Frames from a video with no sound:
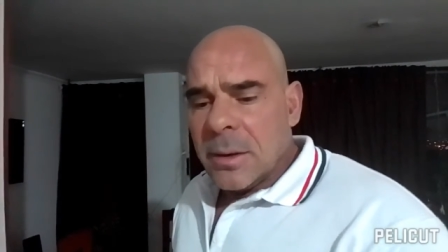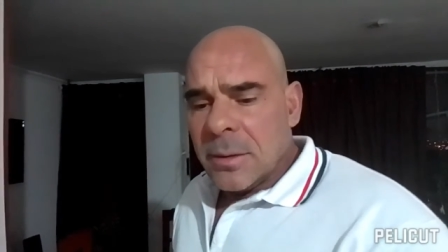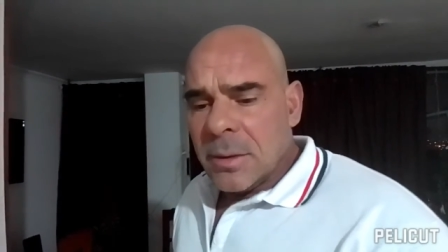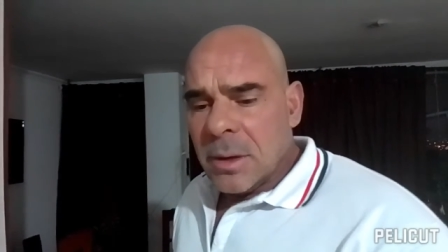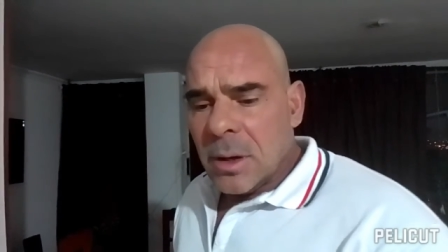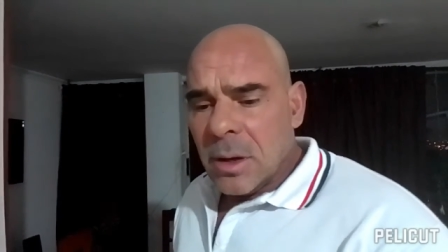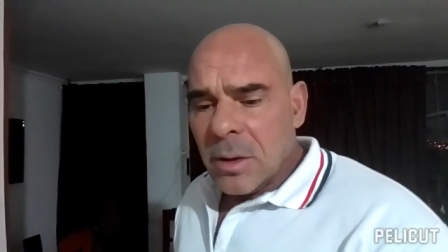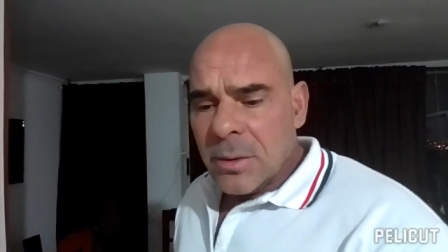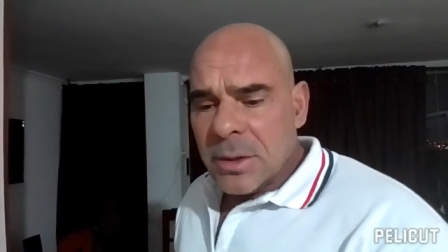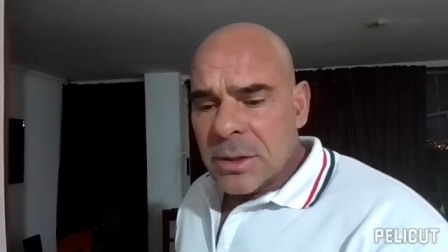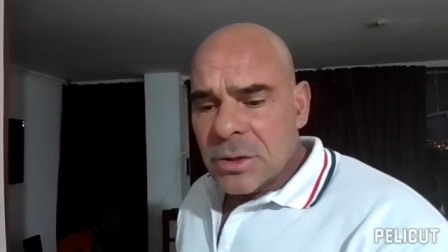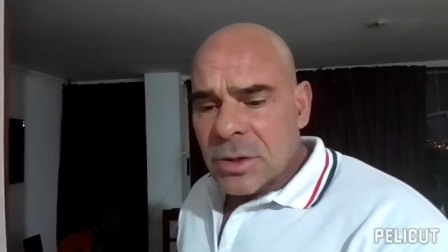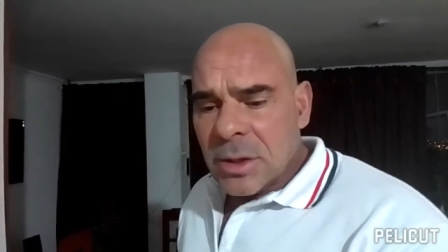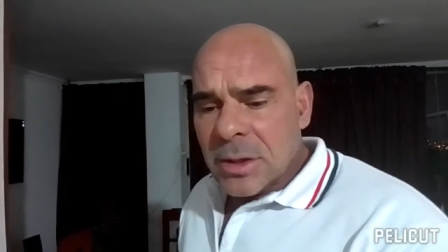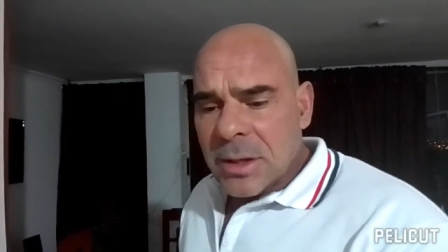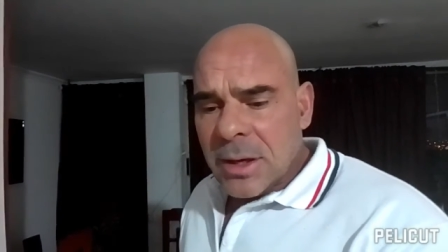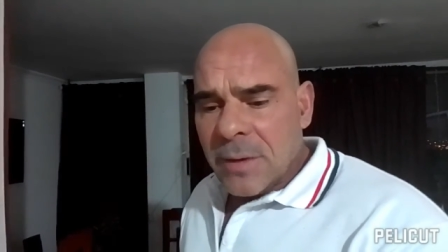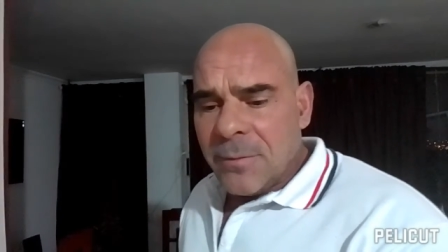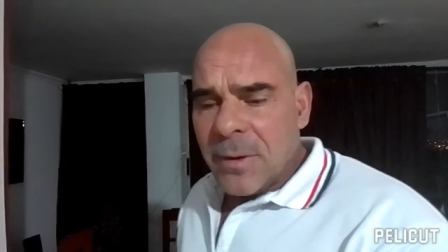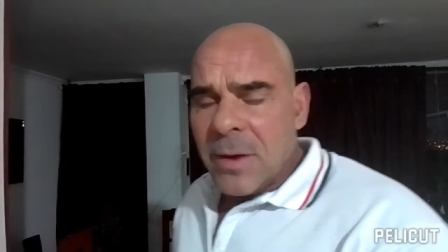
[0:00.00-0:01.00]
This
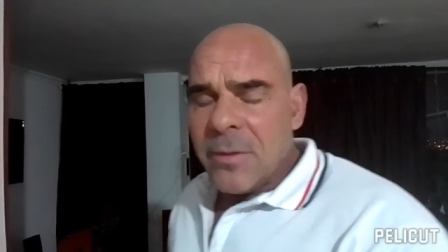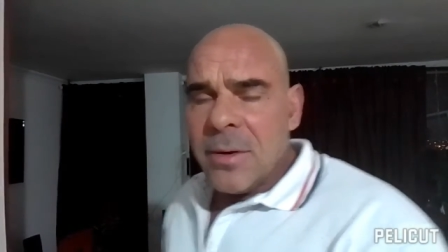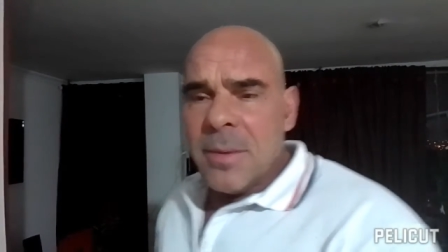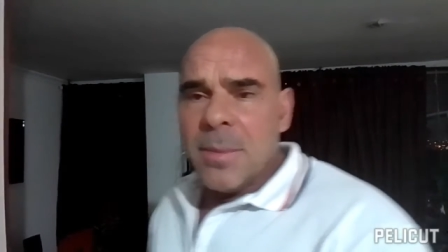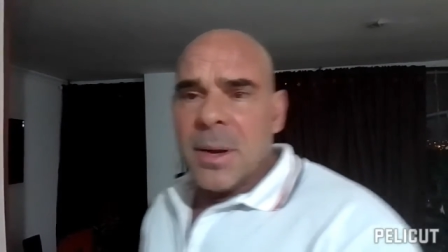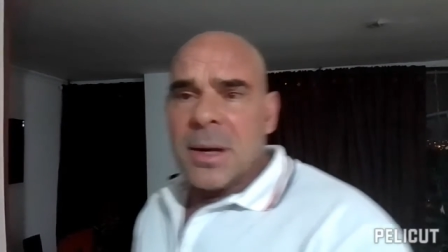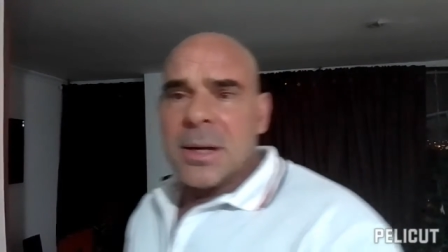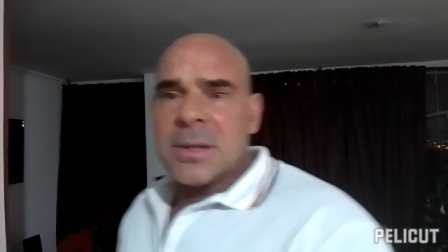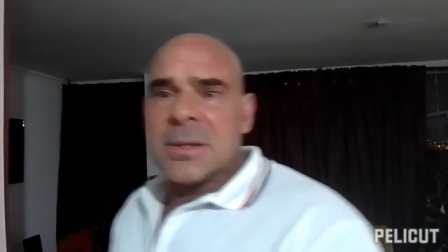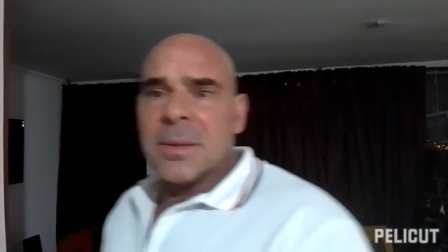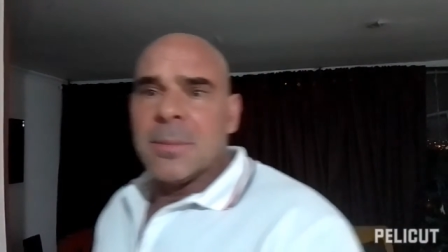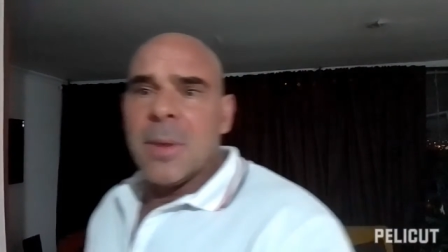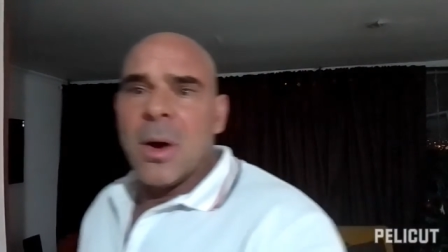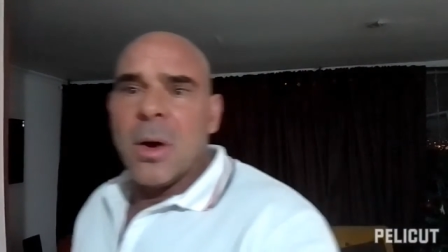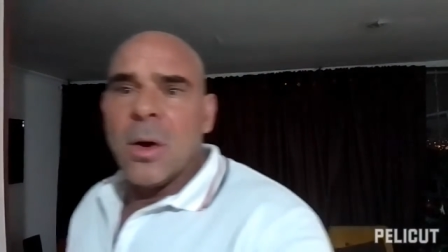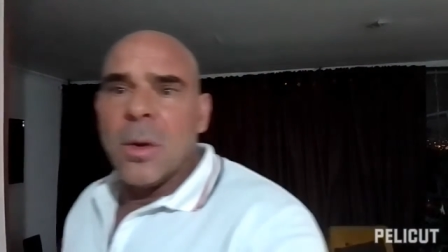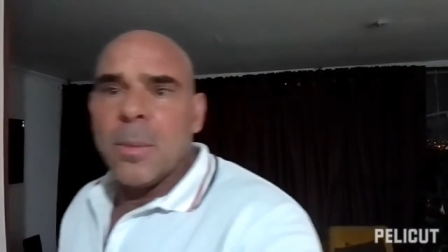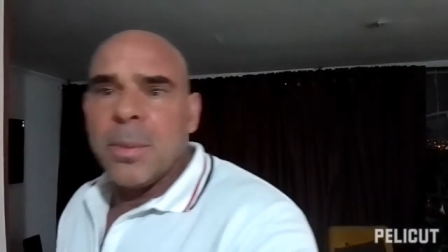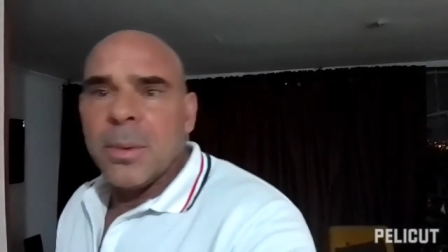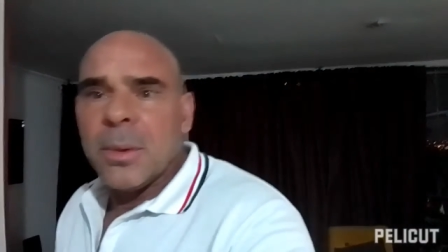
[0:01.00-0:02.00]
should give everybody some
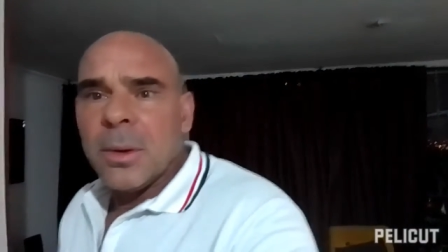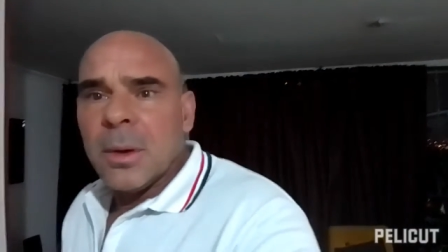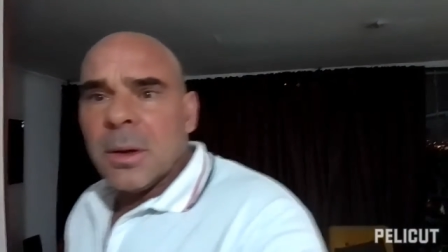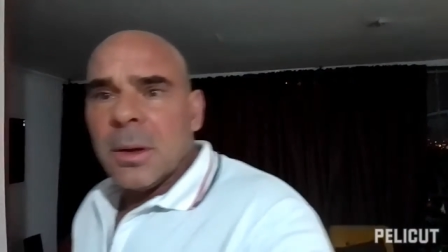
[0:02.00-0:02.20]
hope.